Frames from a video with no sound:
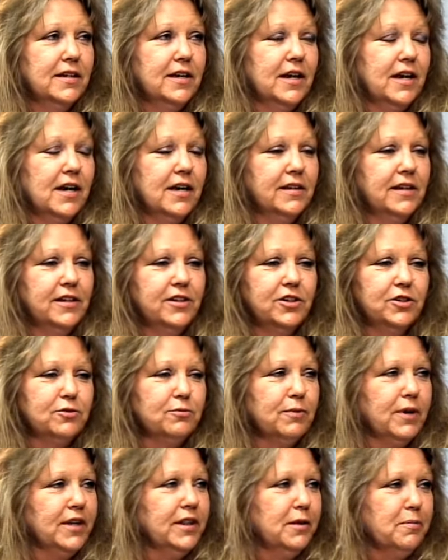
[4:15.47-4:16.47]
Uh, they
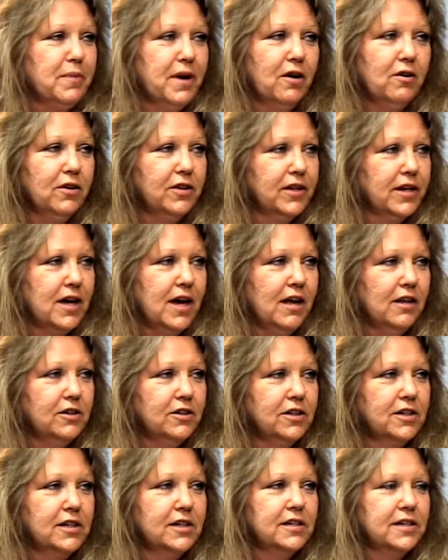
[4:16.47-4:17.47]
just ring the bell of the
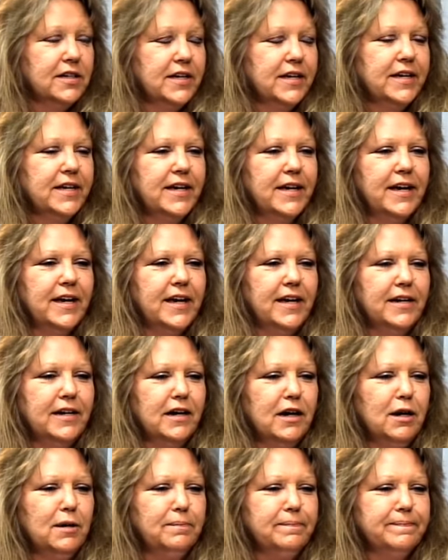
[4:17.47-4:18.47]
color, and
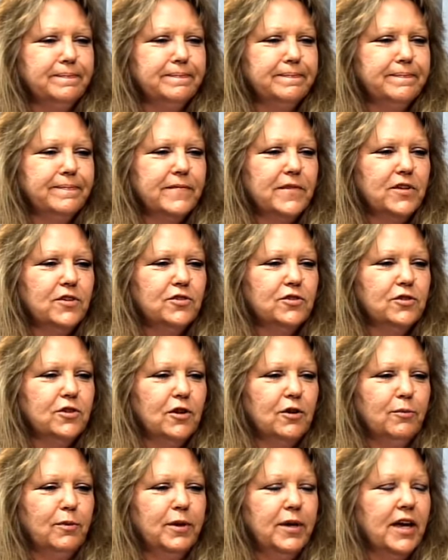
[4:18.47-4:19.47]
um,
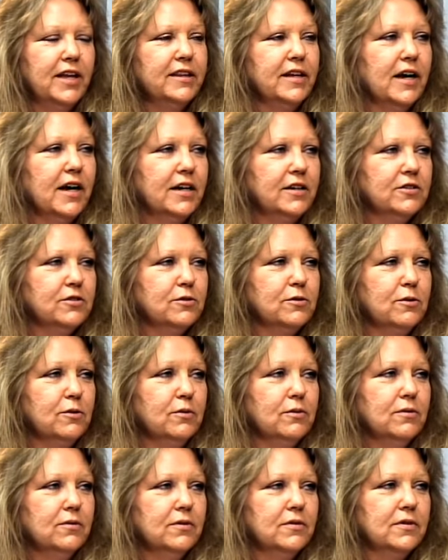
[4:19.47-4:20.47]
so we had the high
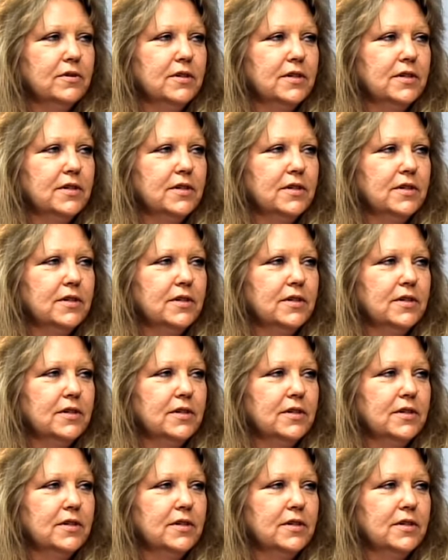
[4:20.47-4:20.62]
school